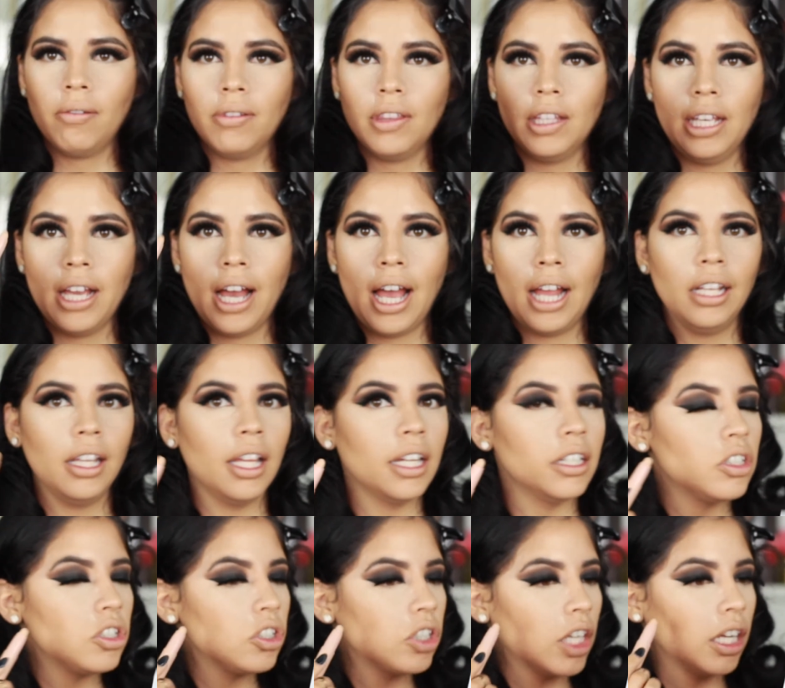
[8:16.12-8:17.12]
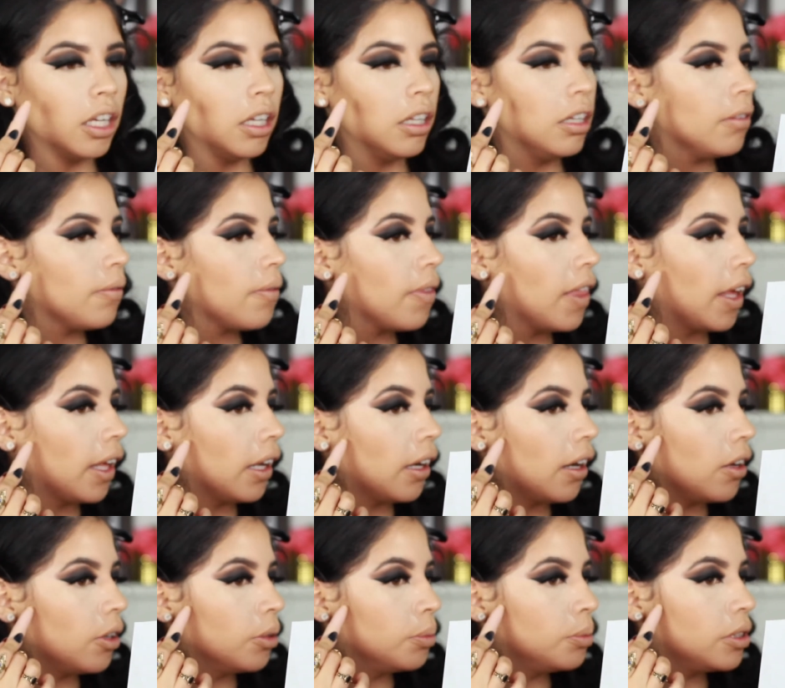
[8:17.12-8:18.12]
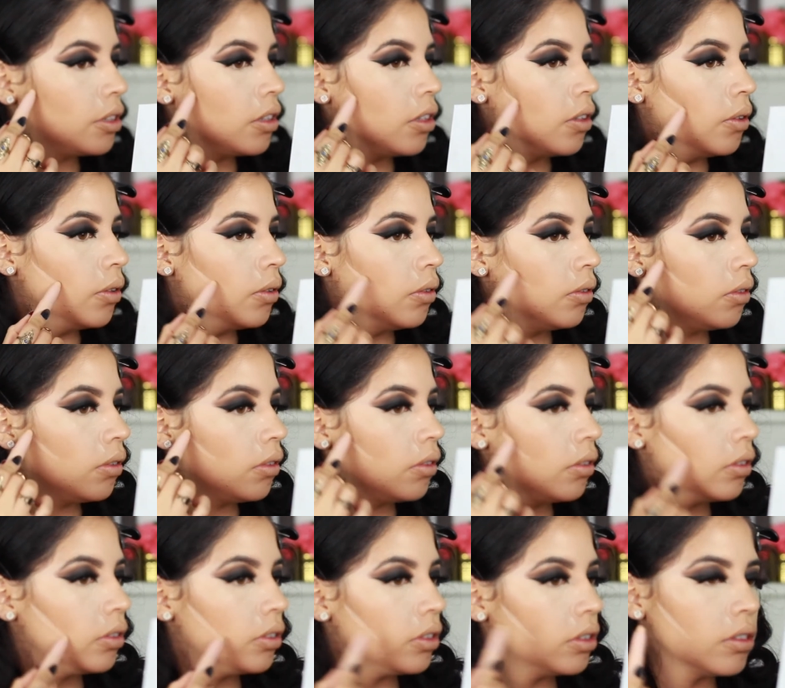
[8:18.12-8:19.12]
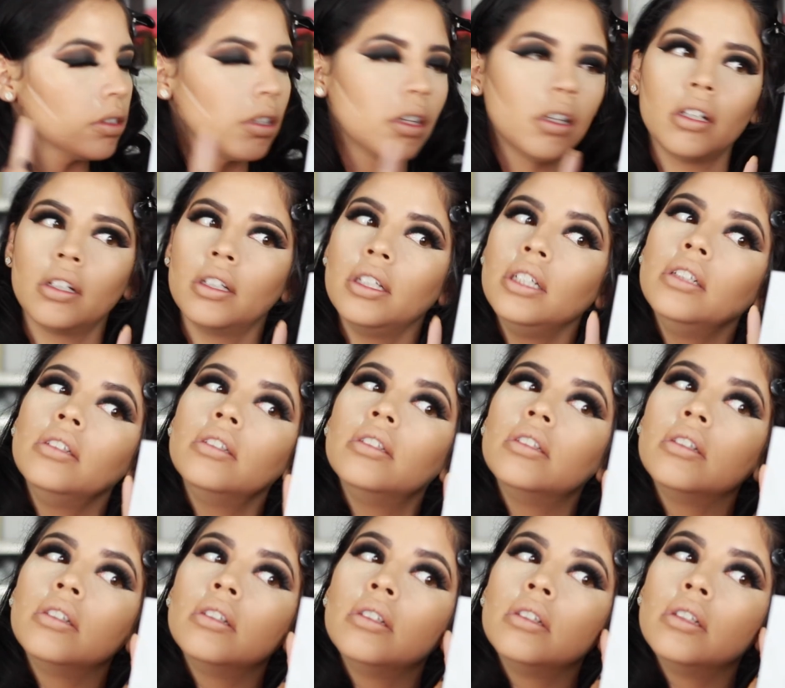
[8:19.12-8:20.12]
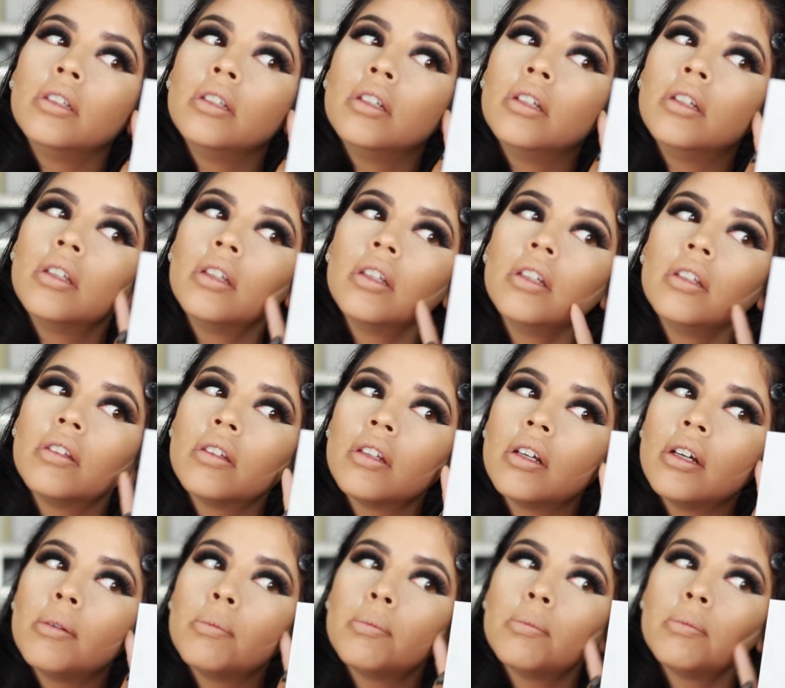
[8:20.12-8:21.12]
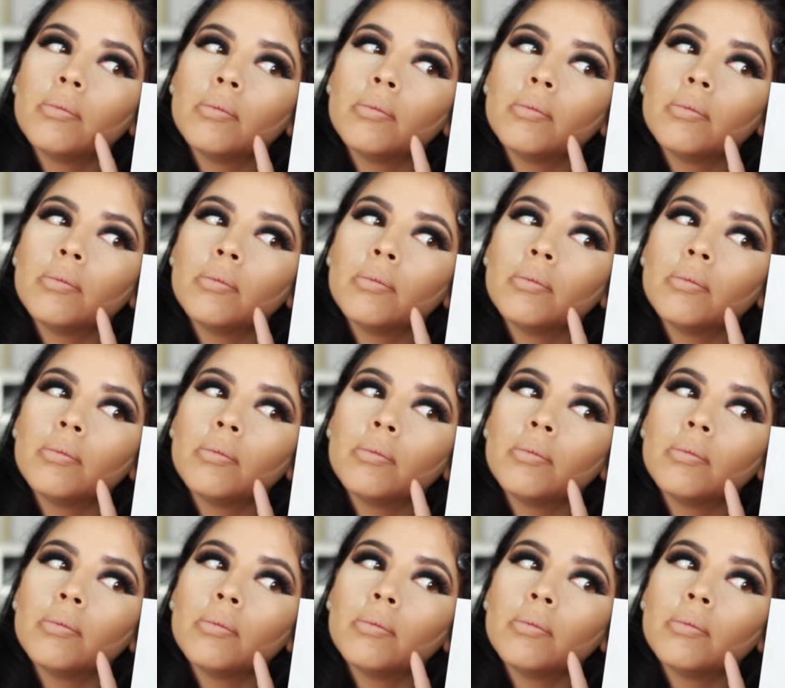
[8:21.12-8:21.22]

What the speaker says: The highlight shade that helps you just clean this up.